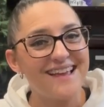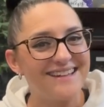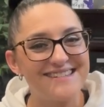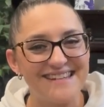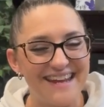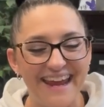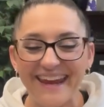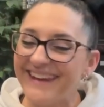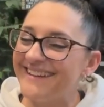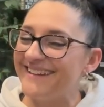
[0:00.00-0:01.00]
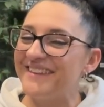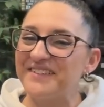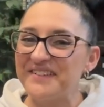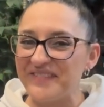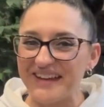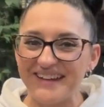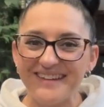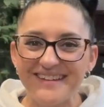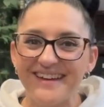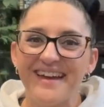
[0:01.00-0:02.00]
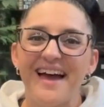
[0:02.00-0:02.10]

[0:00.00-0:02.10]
And today, in the reveal,